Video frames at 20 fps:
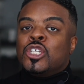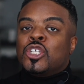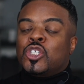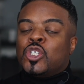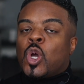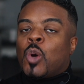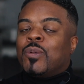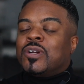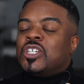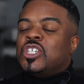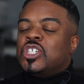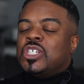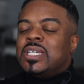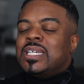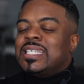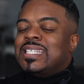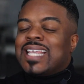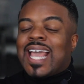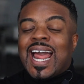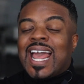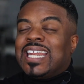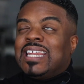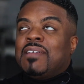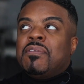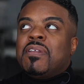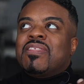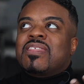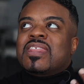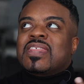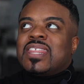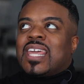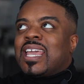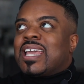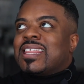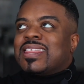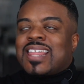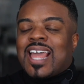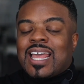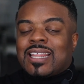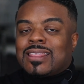So when she's, I didn't even
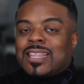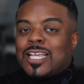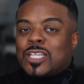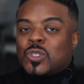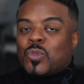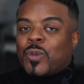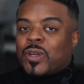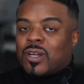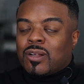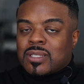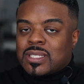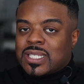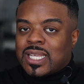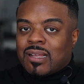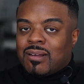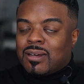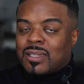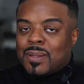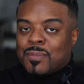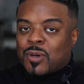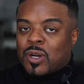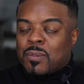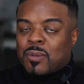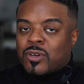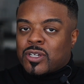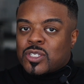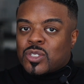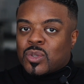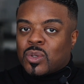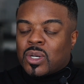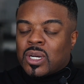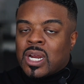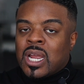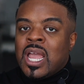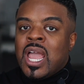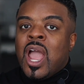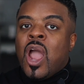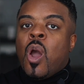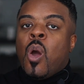think that things went on sale in the Burberry store.